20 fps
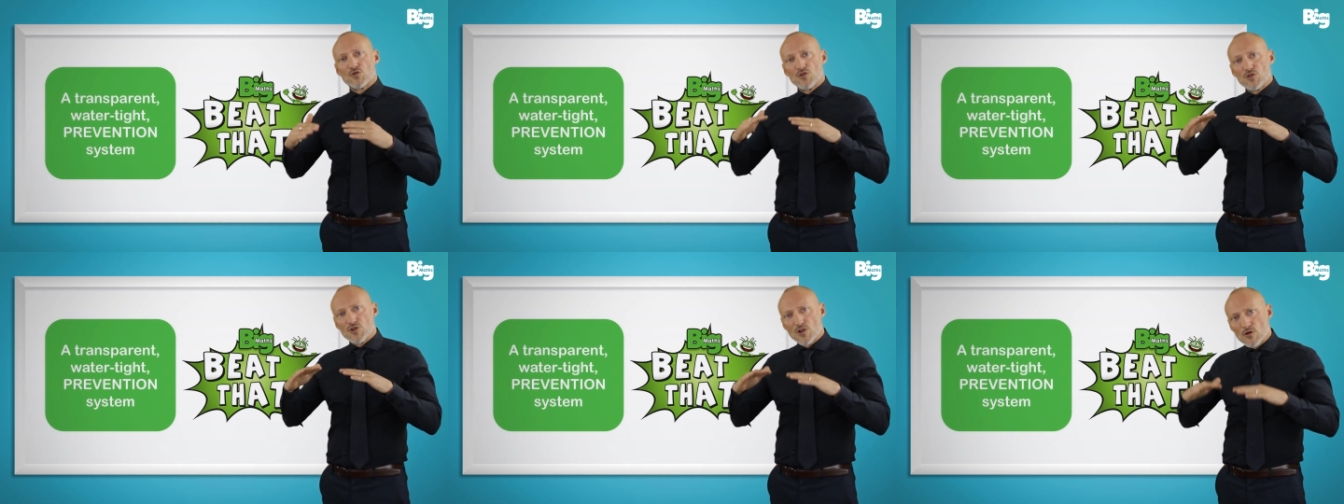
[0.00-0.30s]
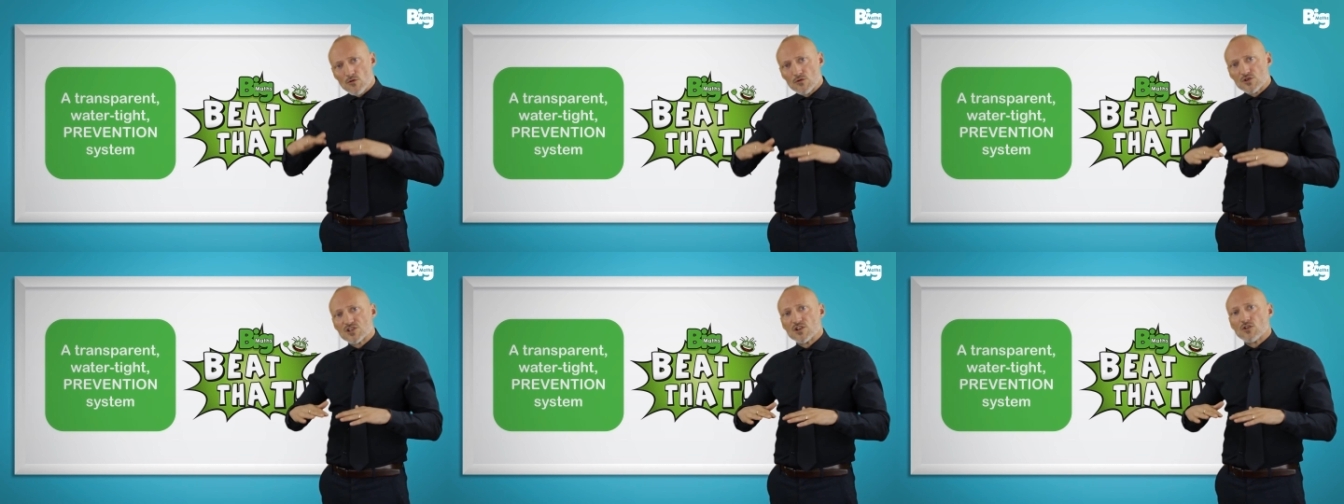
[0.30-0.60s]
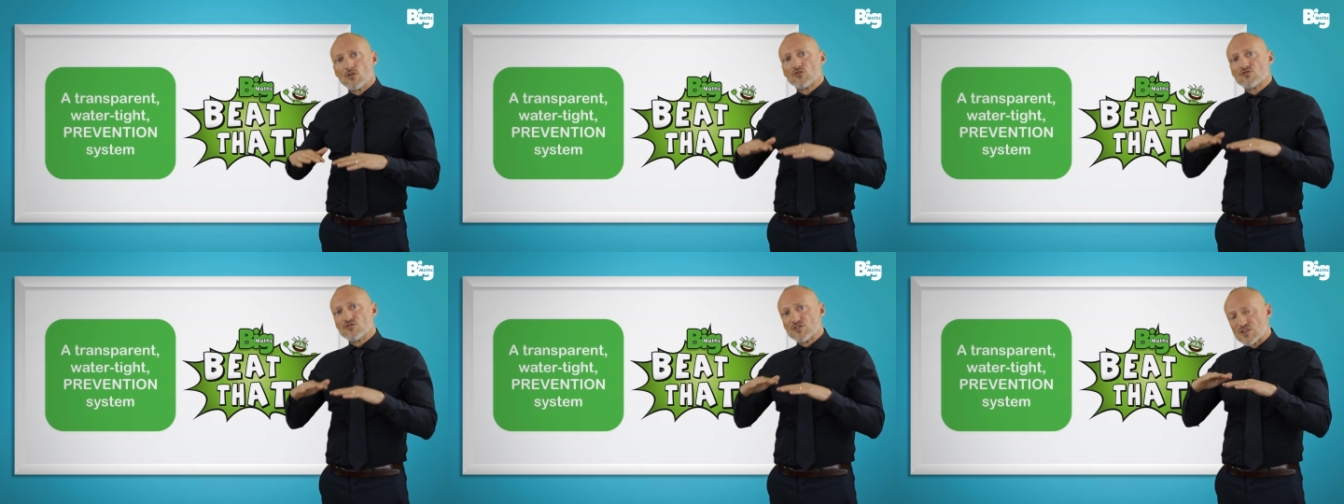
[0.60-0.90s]
no
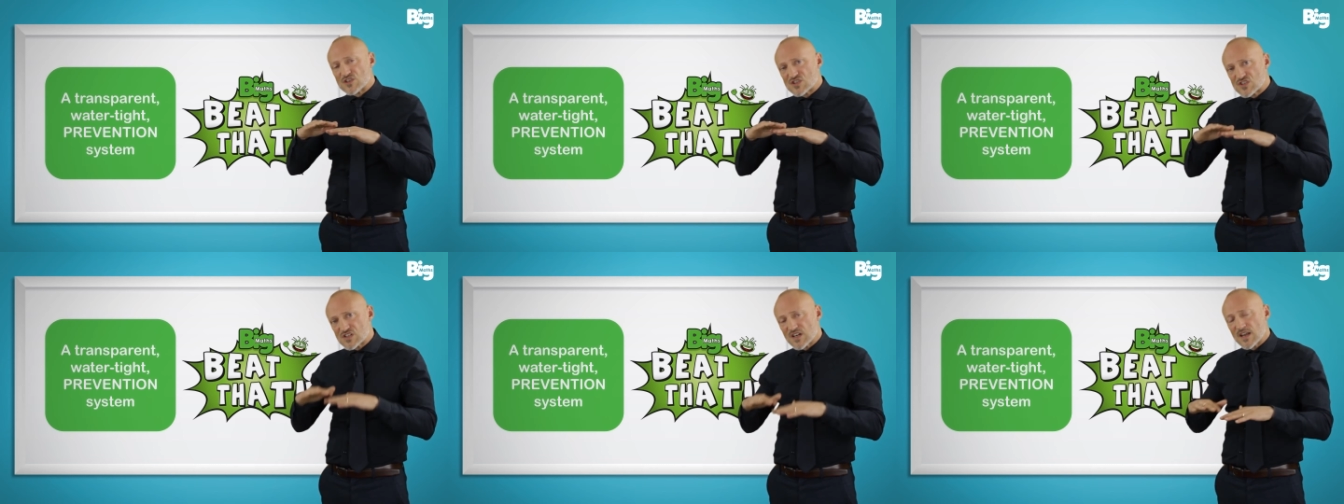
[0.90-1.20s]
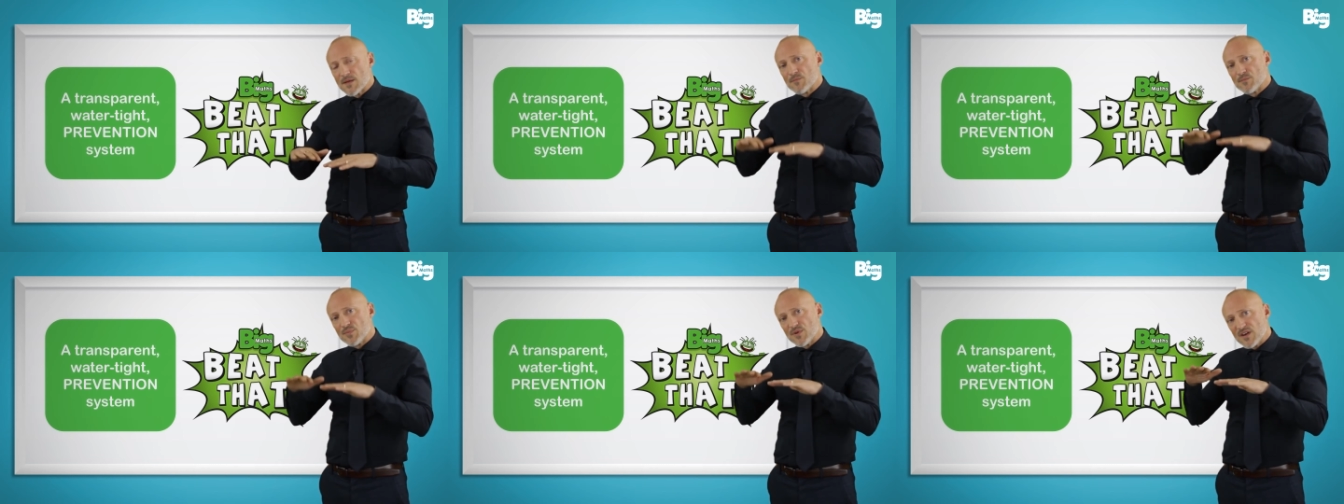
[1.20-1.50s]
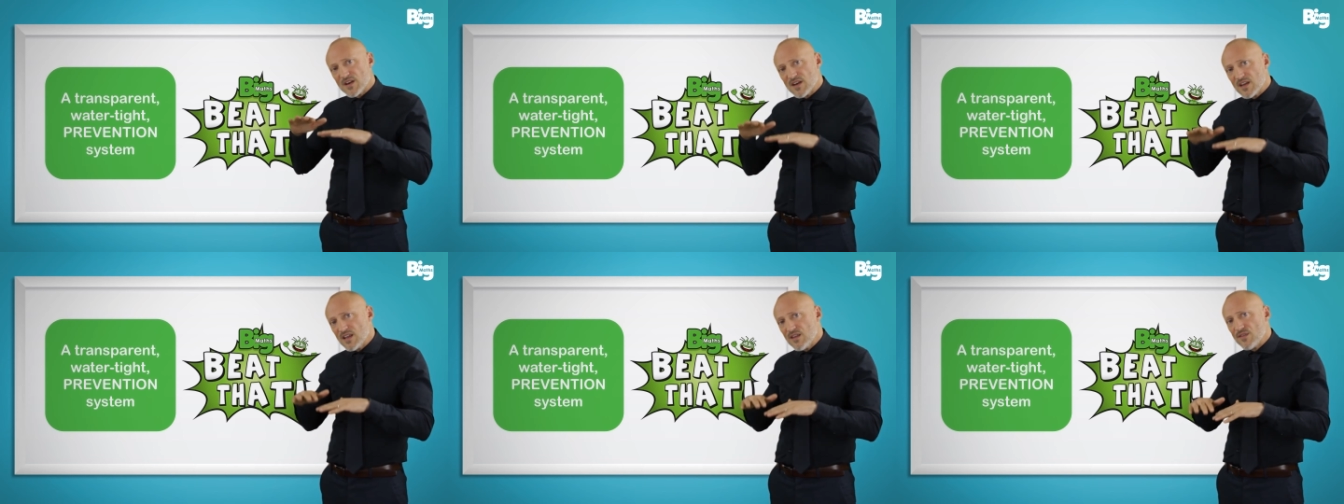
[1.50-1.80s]
children slip
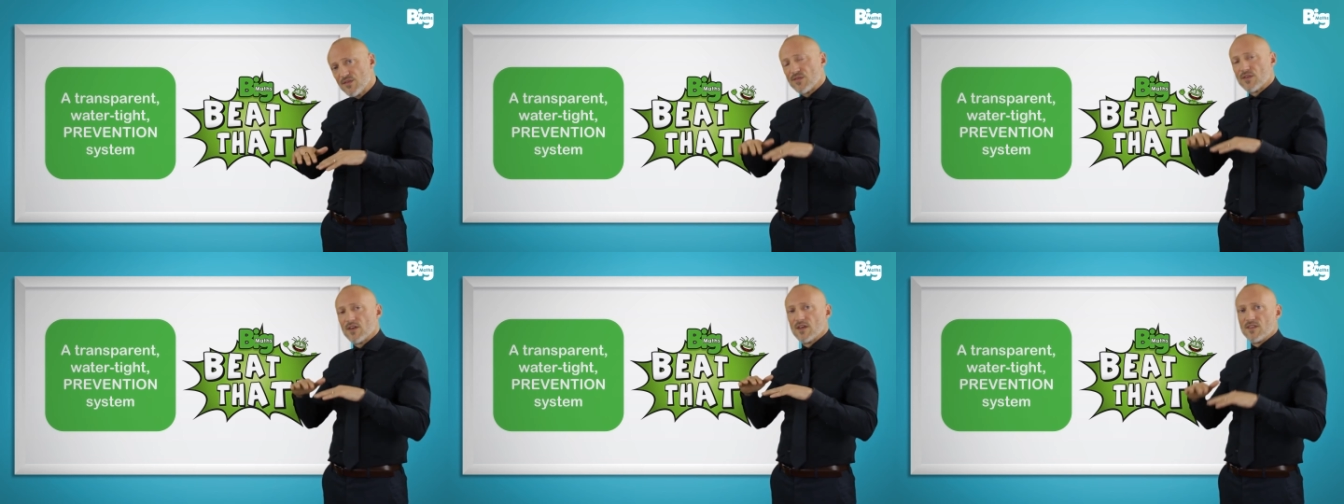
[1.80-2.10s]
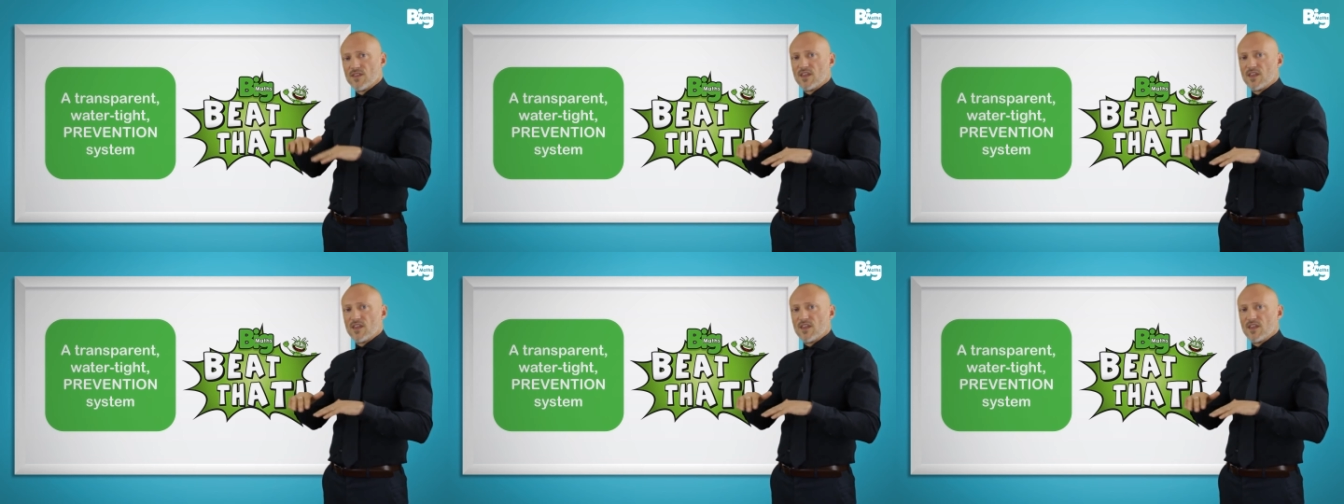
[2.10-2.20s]
beneath